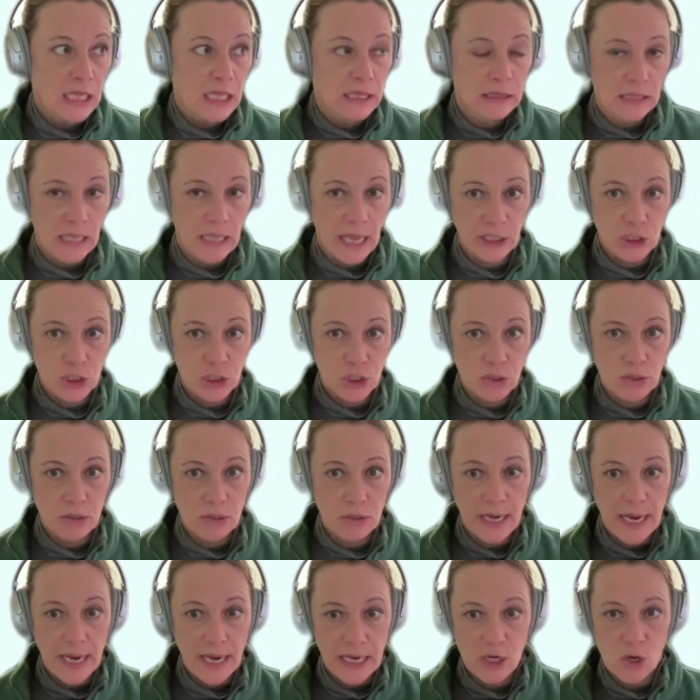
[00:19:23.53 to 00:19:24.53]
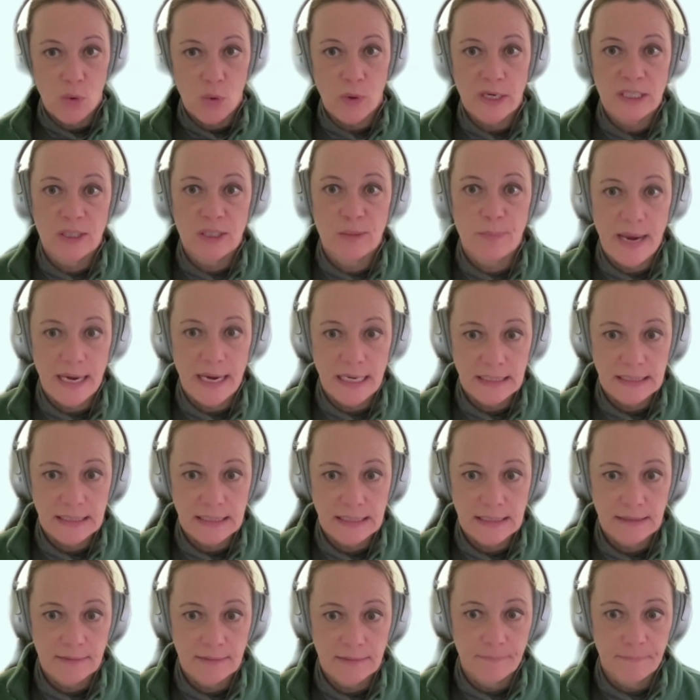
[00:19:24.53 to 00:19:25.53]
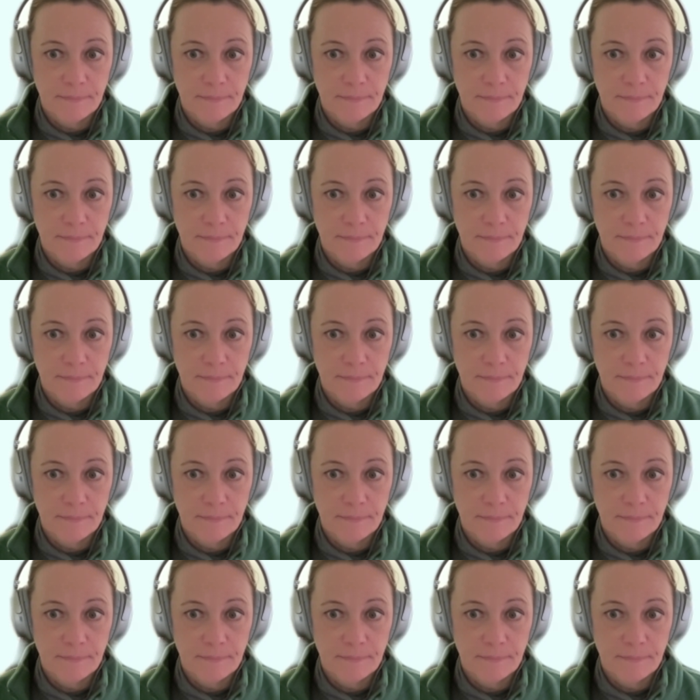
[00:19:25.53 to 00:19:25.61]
lecture and quiz based.